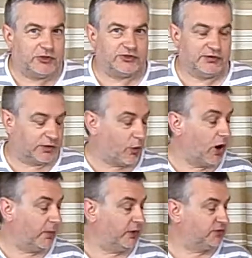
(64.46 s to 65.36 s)
to
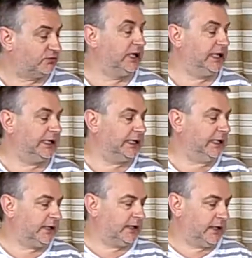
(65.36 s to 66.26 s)
requirements really.
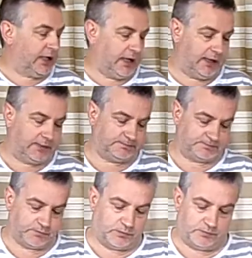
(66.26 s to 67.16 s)

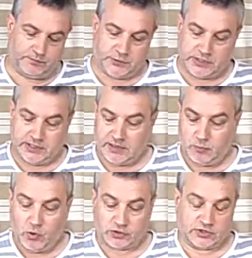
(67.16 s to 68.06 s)
But
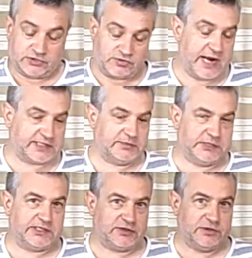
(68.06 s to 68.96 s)
what attracted me
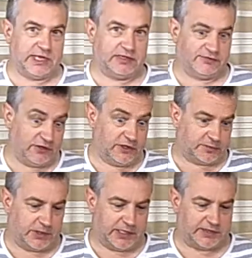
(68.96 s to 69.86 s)
to it in the first
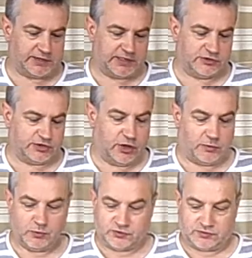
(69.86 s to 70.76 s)
place in the shop
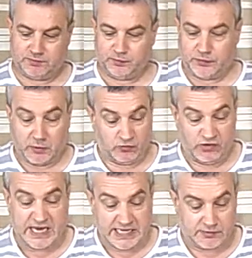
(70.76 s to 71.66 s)
was
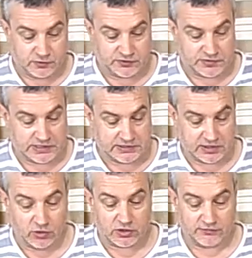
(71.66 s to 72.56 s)
the
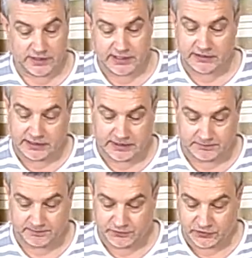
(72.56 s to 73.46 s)
look of it.
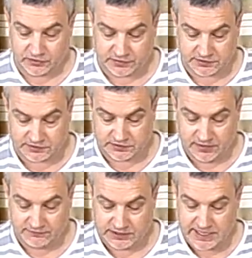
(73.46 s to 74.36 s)
You've got this
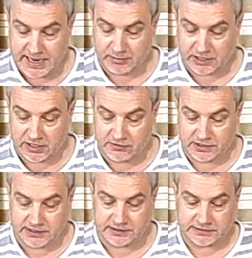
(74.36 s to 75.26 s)
lovely abalone